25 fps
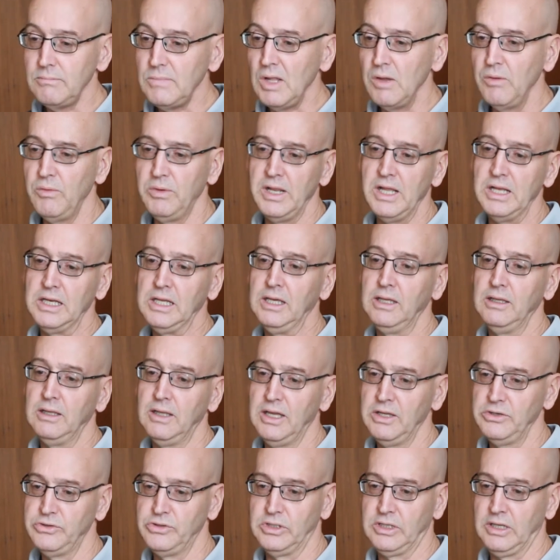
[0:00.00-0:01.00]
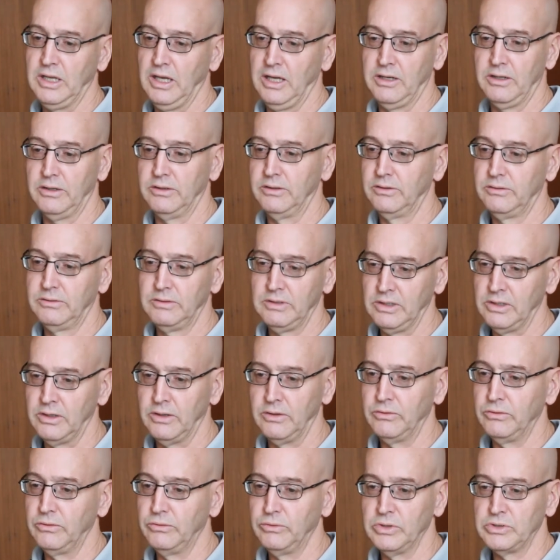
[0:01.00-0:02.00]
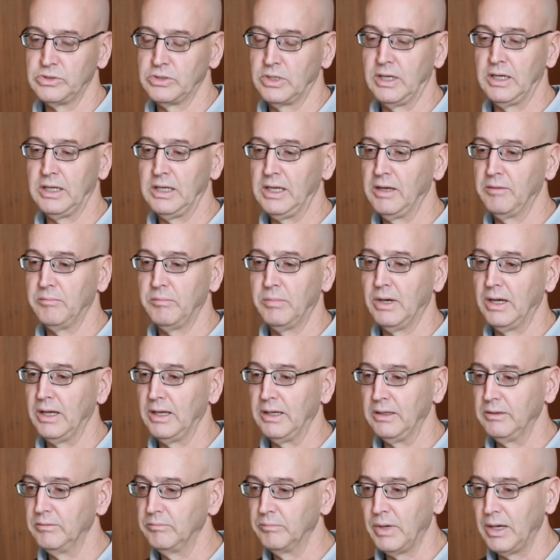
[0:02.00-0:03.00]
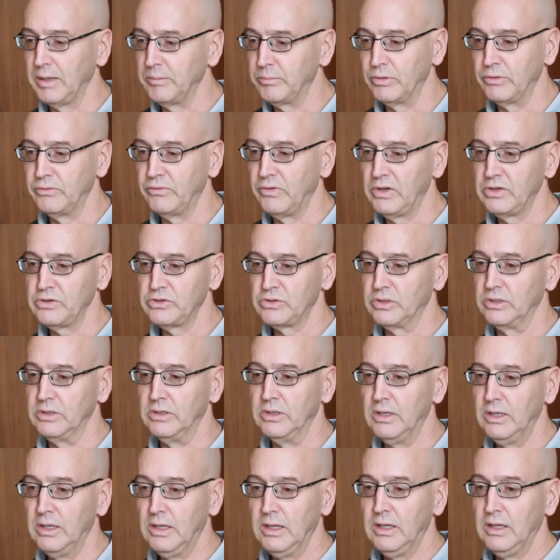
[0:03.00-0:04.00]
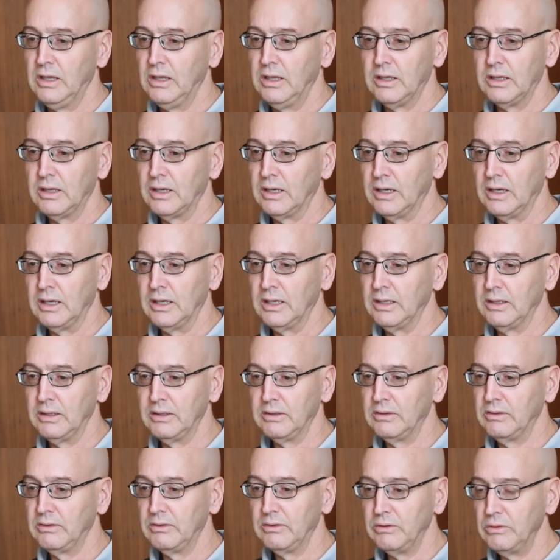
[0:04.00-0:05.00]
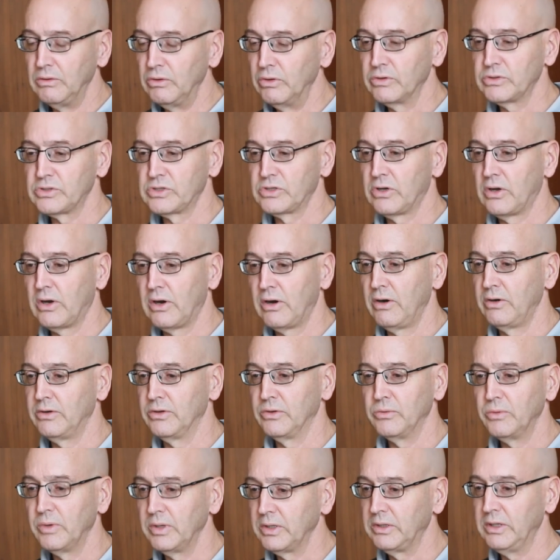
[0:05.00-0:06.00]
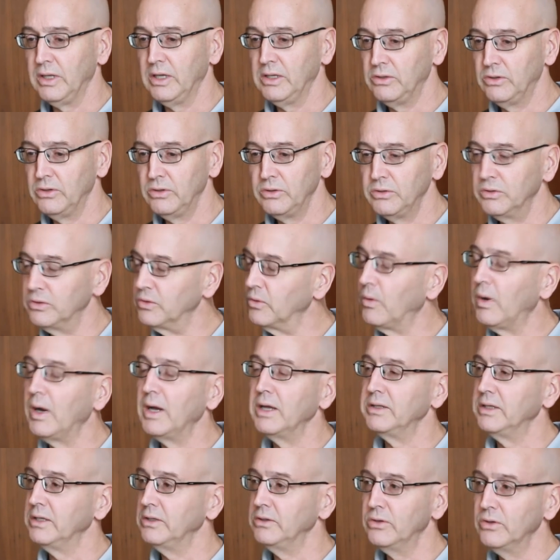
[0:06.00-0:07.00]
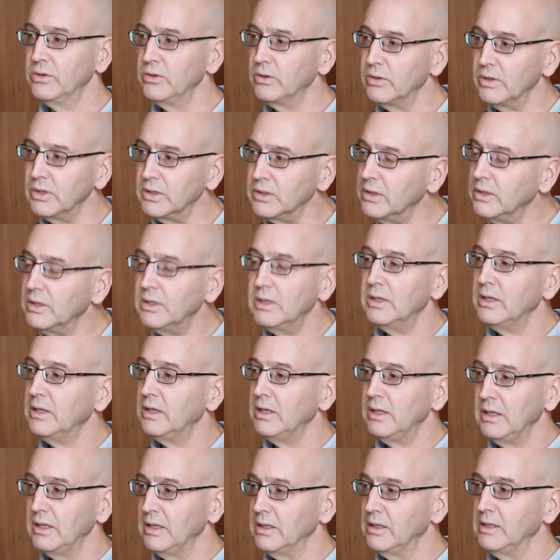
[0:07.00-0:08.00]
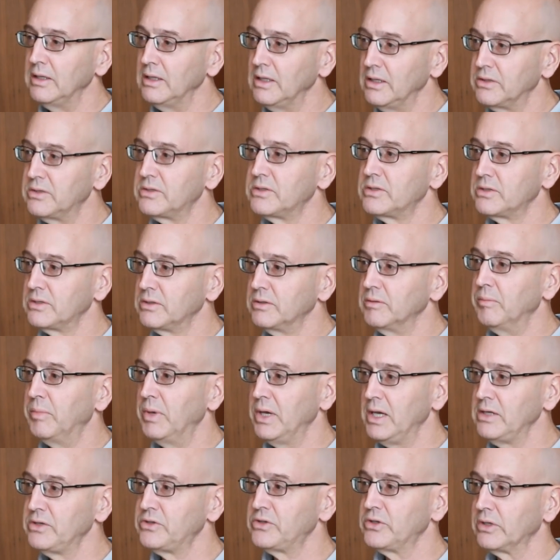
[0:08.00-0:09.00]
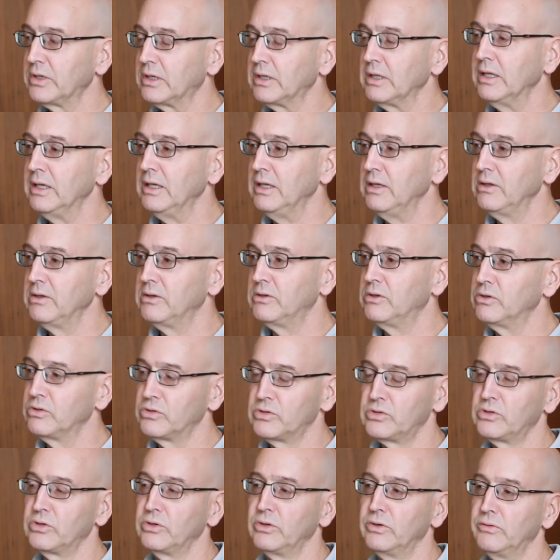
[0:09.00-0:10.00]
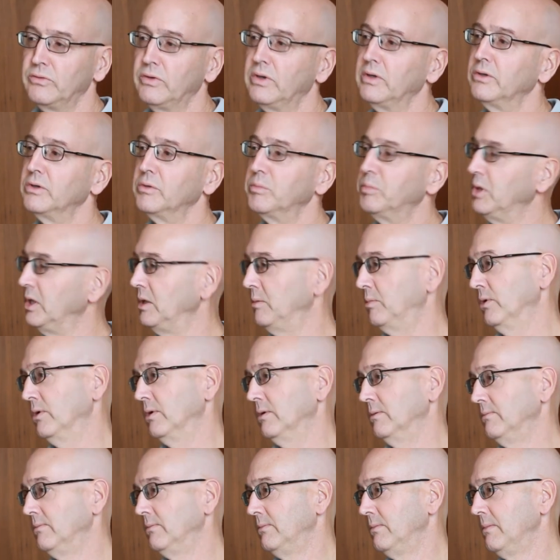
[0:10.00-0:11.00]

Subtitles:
when any educator, you know, which I am by profession, looks hard at what they do and why they do it, it's basically to serve other people.